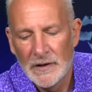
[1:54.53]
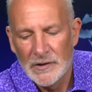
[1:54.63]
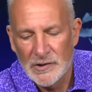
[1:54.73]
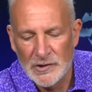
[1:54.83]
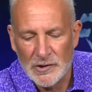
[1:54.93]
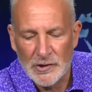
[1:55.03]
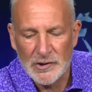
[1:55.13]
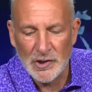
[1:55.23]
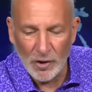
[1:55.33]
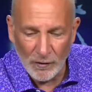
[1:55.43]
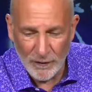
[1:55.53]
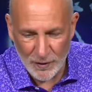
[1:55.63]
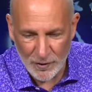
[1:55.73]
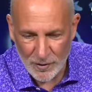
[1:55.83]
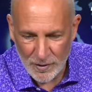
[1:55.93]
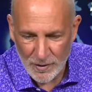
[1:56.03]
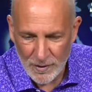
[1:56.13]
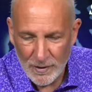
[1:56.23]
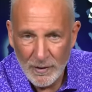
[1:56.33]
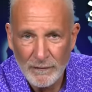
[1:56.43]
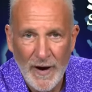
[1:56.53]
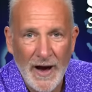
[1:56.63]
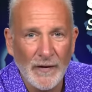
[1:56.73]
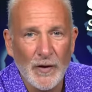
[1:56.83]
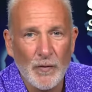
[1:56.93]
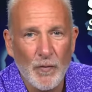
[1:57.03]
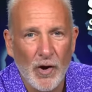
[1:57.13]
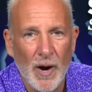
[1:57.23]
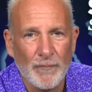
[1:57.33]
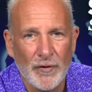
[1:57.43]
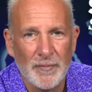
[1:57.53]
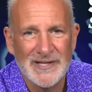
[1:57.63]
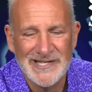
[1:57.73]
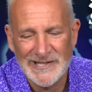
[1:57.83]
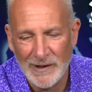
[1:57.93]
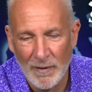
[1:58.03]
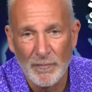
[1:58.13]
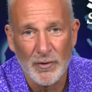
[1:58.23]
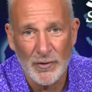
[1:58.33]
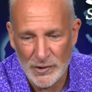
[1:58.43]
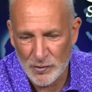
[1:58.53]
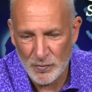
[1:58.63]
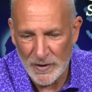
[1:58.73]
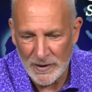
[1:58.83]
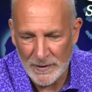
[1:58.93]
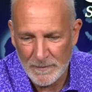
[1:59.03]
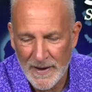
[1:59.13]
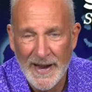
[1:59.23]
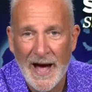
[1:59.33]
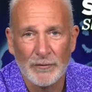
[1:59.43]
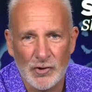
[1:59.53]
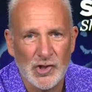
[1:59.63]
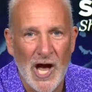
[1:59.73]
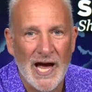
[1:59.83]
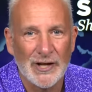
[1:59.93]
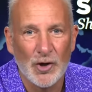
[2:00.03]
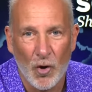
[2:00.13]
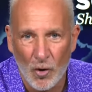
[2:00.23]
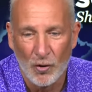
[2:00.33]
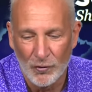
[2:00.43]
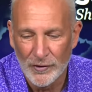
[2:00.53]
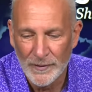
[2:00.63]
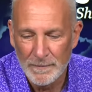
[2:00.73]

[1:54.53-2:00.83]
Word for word: S silver finally woke up from its slumber this week and outshined gold